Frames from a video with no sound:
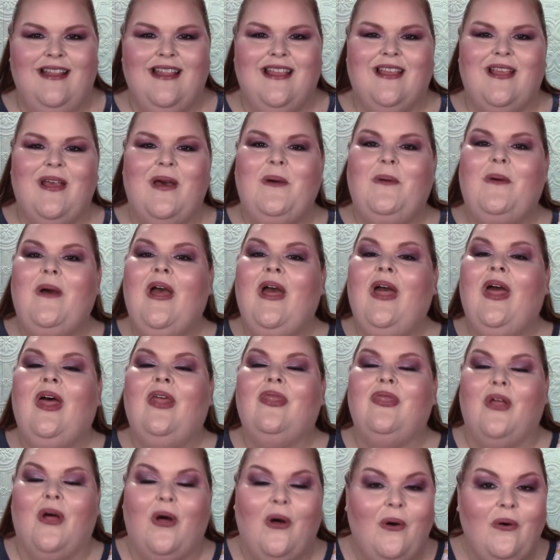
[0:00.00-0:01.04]
so
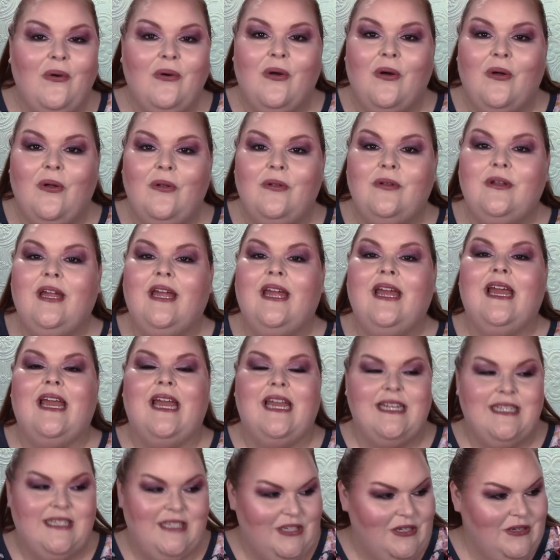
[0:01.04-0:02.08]
the whole goal
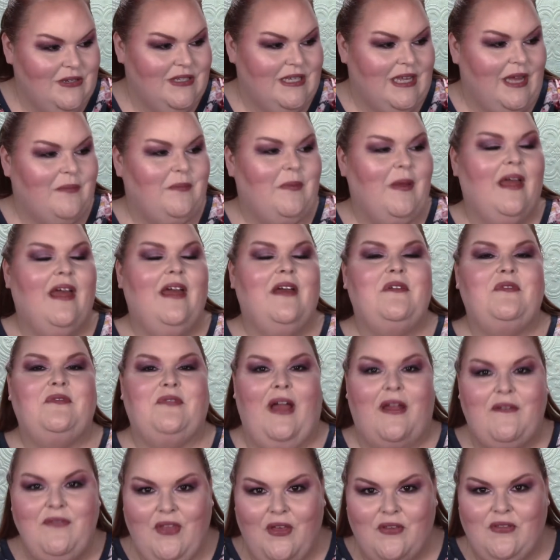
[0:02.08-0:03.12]
is to use up
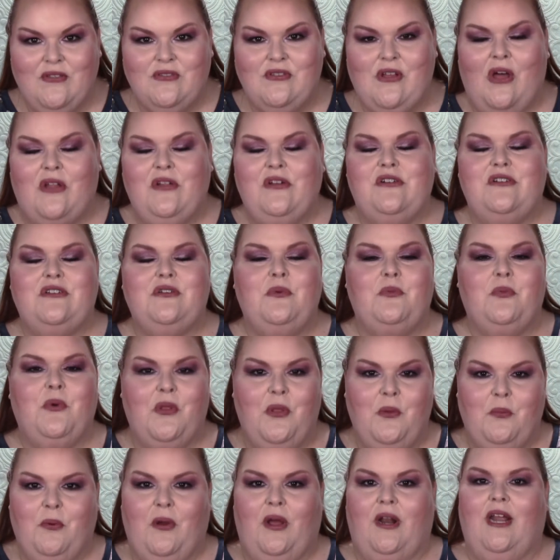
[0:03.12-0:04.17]
$5,000
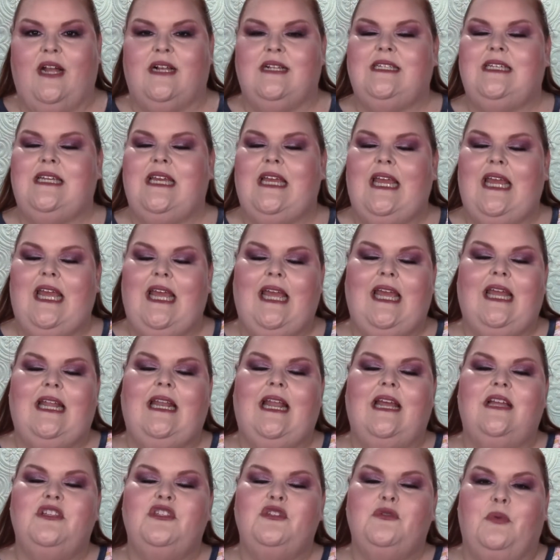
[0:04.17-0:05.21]
worth of product
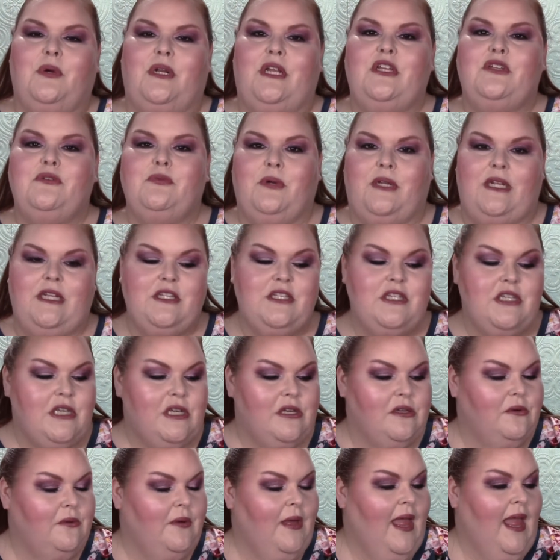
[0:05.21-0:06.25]
in
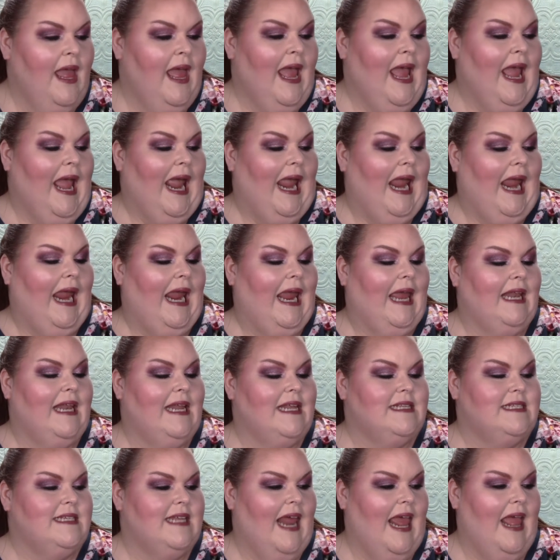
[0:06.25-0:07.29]
2022. And
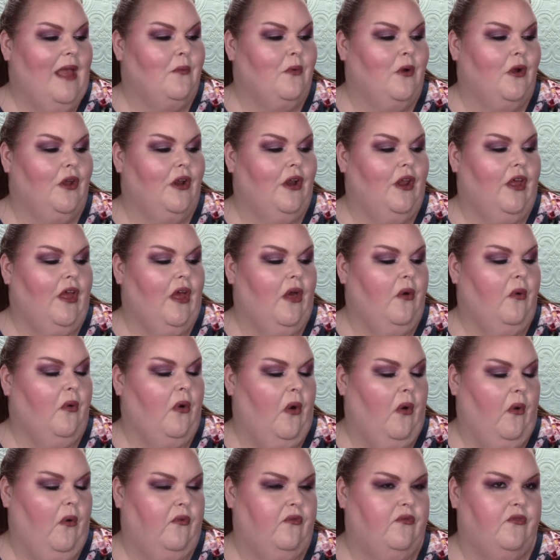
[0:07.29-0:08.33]
in today we're going to go
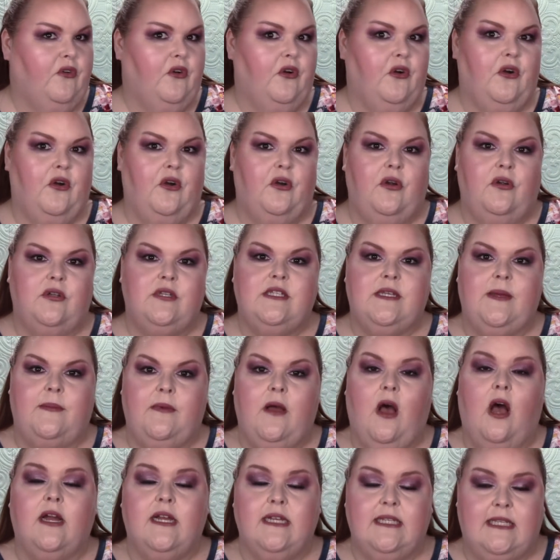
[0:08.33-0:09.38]
over
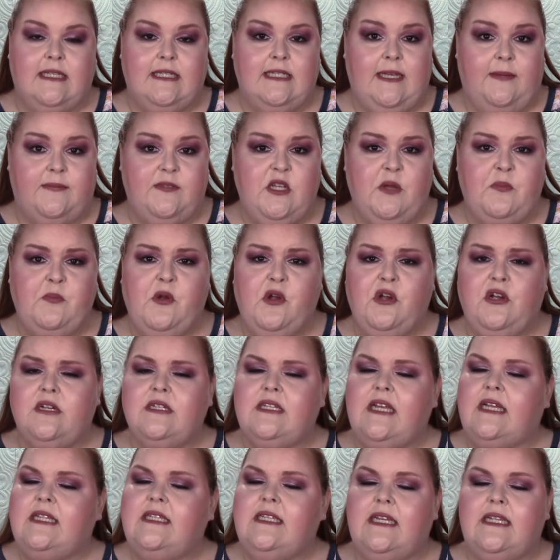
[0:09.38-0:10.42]
August and September because
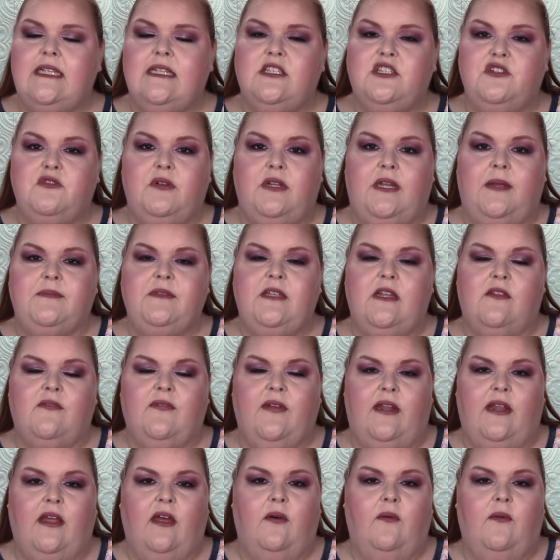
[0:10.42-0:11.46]
I didn't do an empties
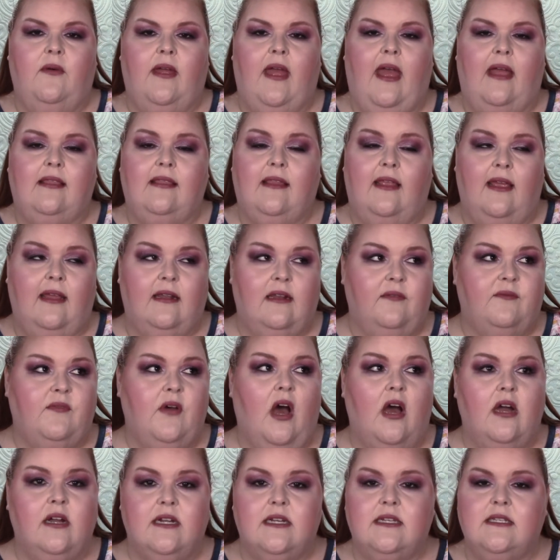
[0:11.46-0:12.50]
video at the end of
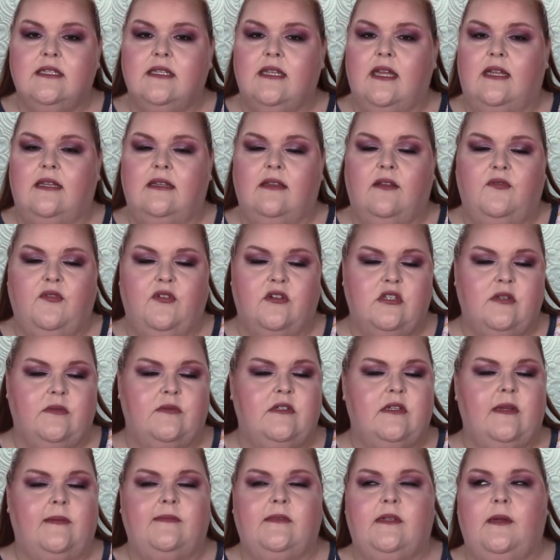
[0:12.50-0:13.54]
August and the 1st of
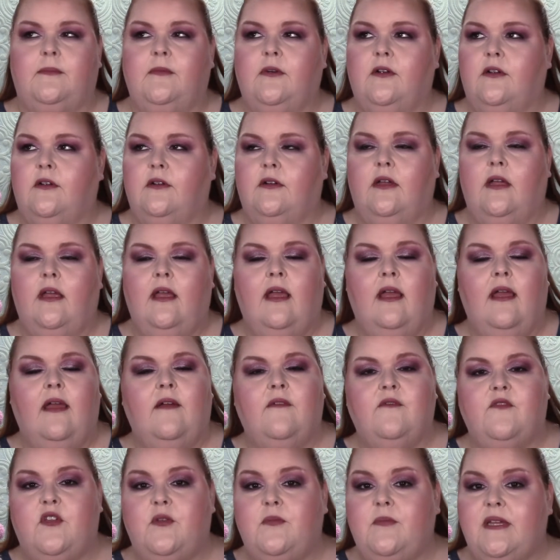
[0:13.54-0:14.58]
September.
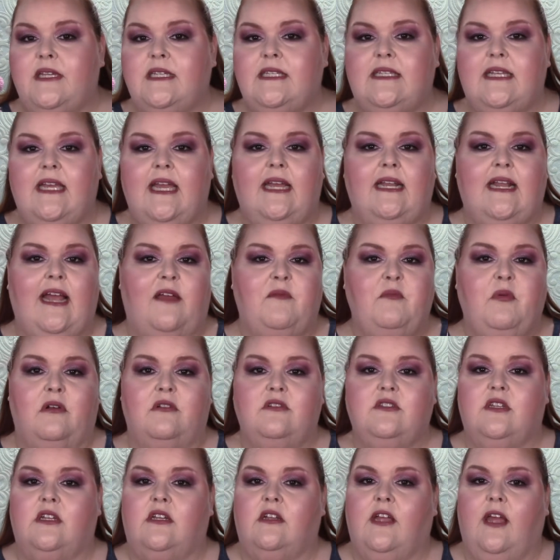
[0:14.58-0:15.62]
If you missed it, I
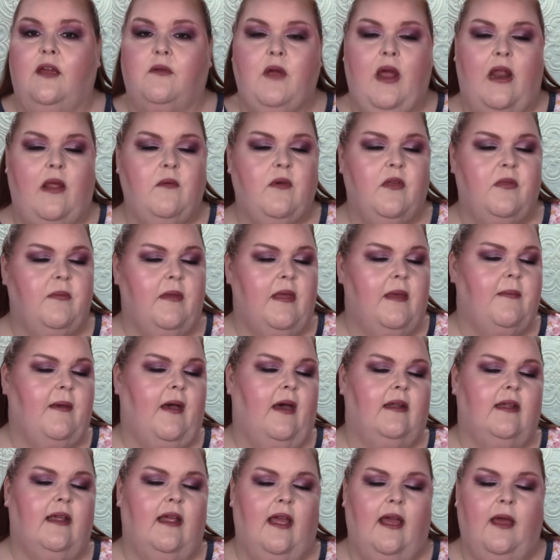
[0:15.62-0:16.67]
posted a get ready with me
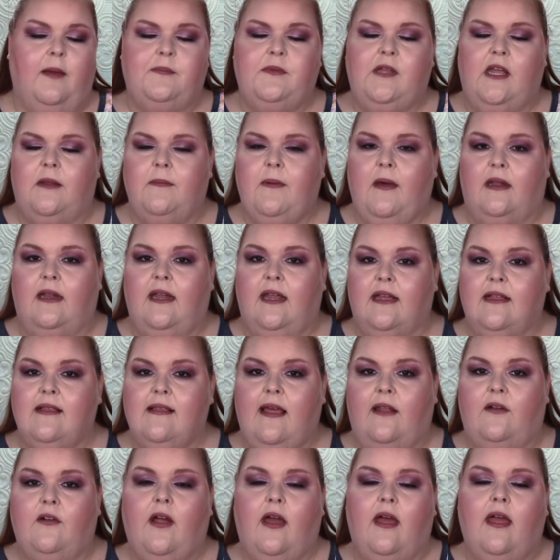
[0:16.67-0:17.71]
about it, update about it,
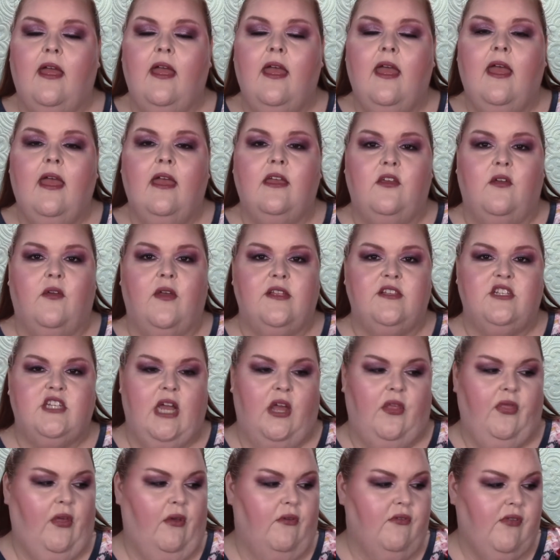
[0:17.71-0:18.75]
etc. You can
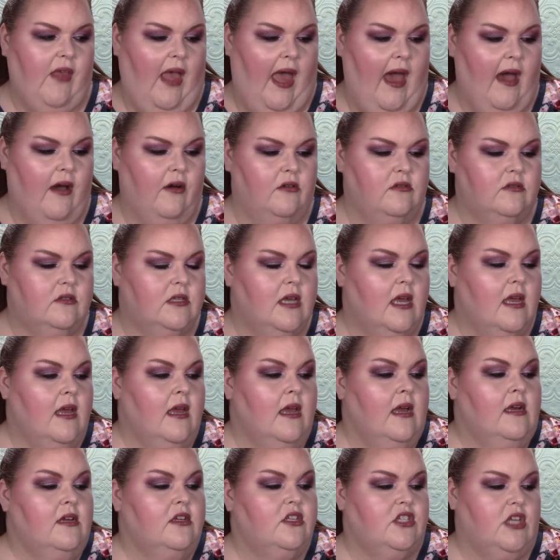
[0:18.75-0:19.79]
check those out.
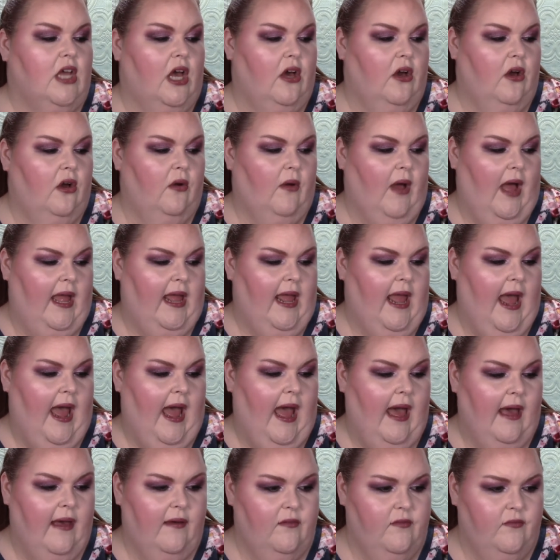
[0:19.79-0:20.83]
So I
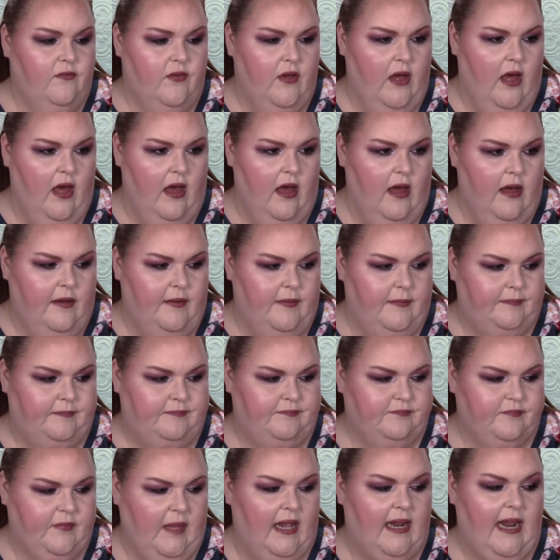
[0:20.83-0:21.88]
have,
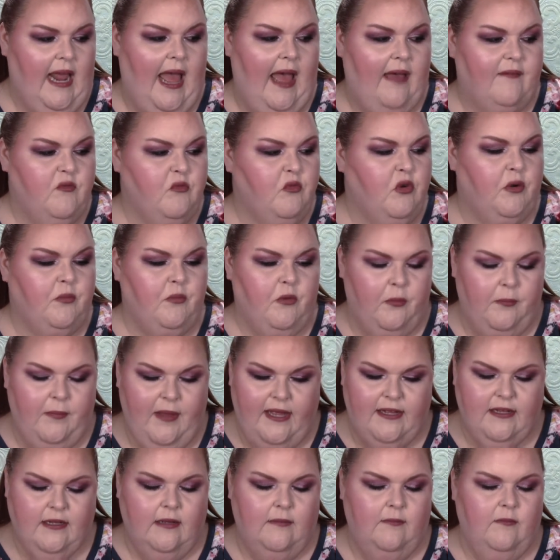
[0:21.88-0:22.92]
um, and I have more and more
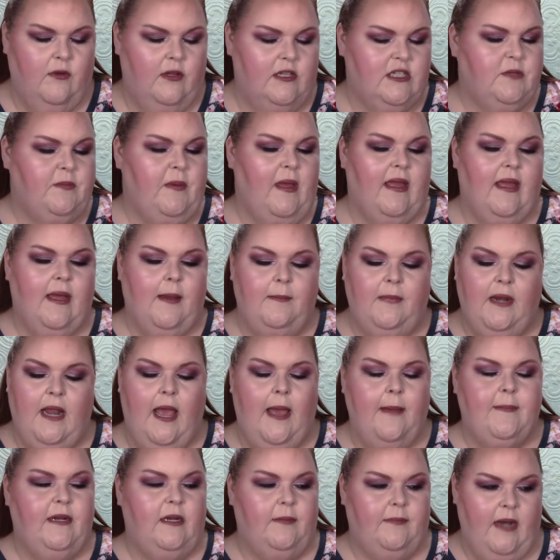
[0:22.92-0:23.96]
make much makeup,
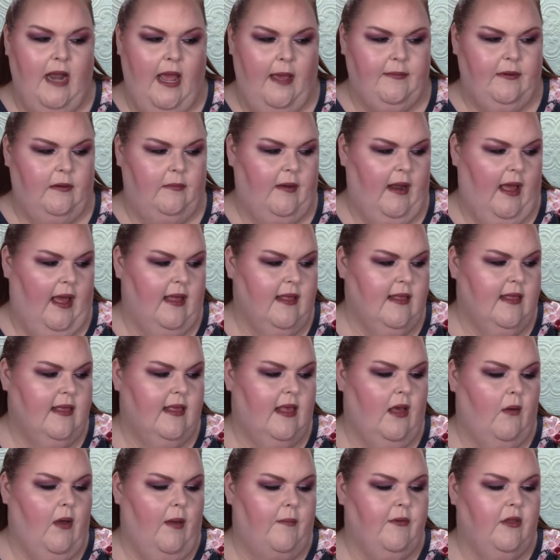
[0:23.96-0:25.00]
blah, blah, blah, blah, blah.
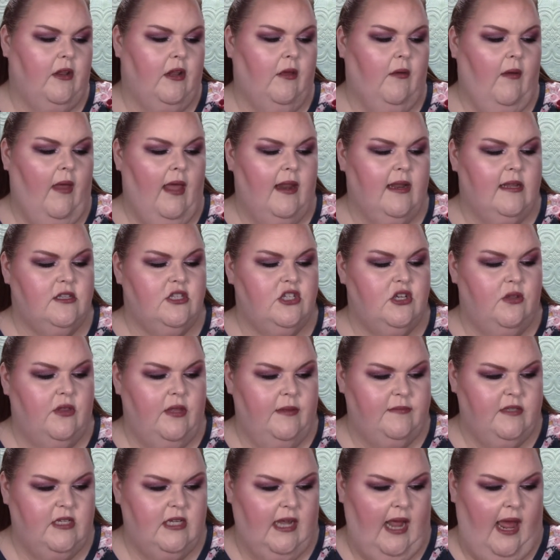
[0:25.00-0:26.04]
So I'm going to go ahead and do
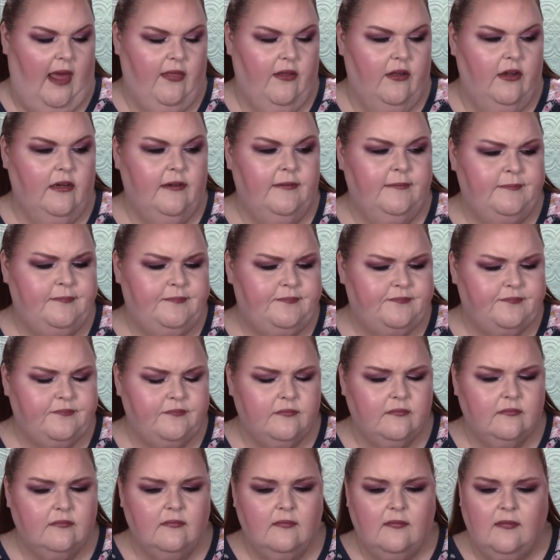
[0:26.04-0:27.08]
them together.
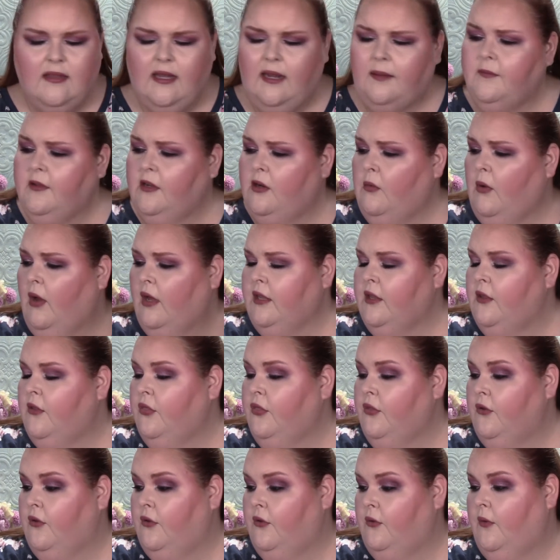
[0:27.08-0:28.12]
I'm going to walk you
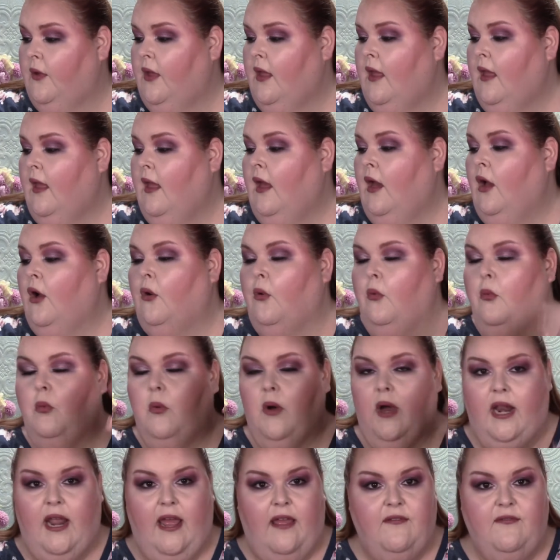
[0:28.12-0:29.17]
through
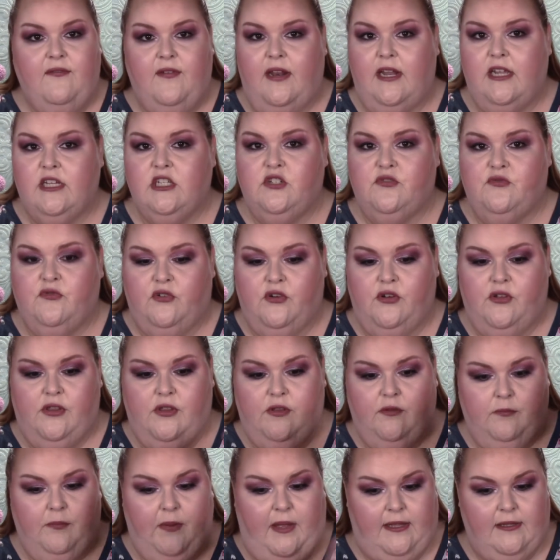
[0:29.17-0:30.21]
what I finished for
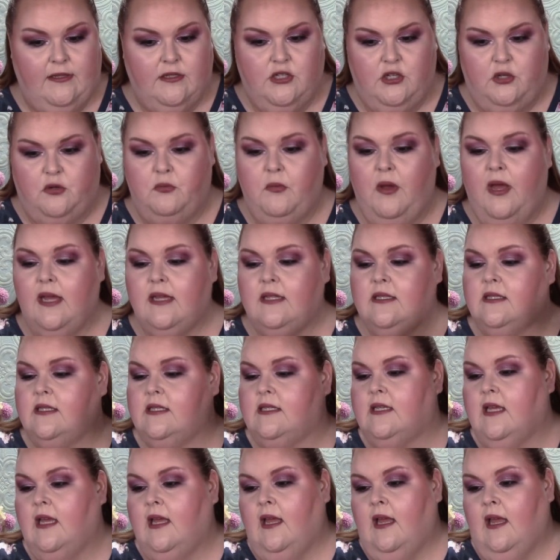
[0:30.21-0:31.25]
the two
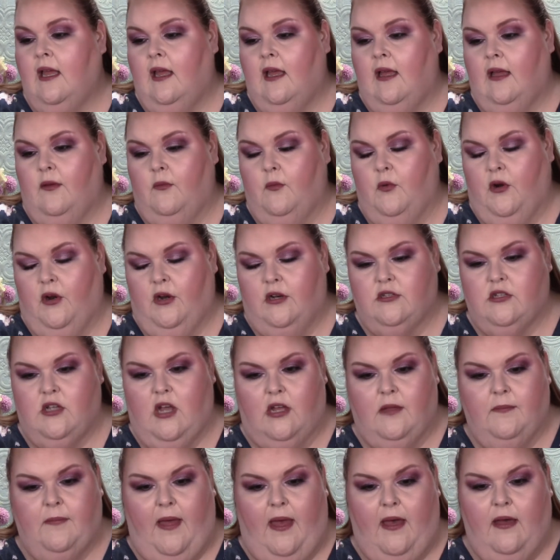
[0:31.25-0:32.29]
months we're going to
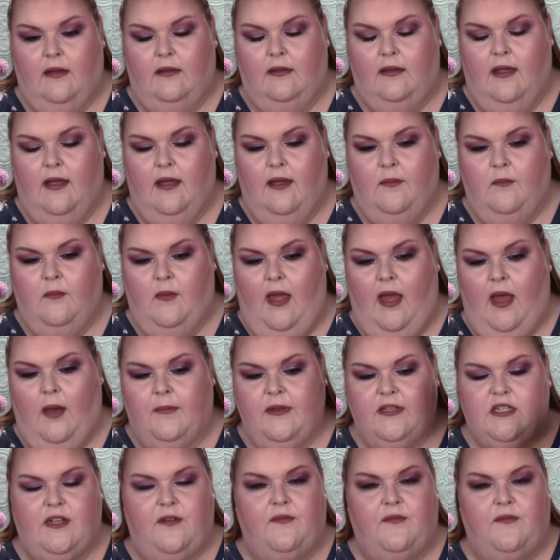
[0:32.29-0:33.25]
talk about um, how much I